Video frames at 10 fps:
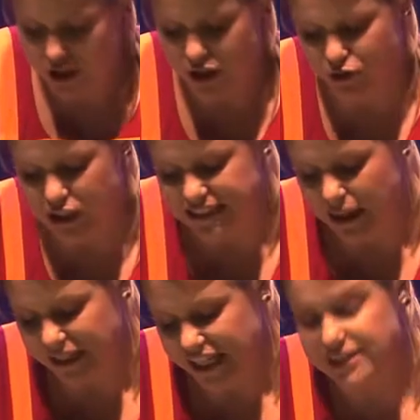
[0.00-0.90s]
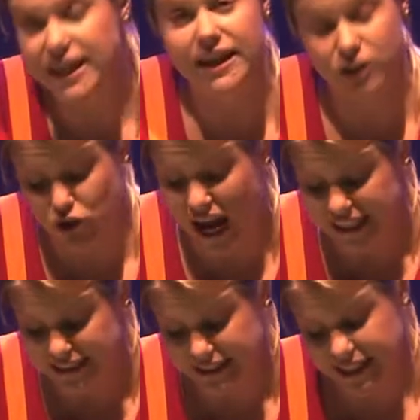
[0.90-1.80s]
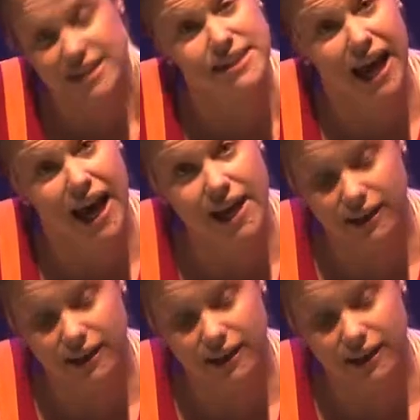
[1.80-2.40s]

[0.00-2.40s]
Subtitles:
that you've got something to trace and to cut.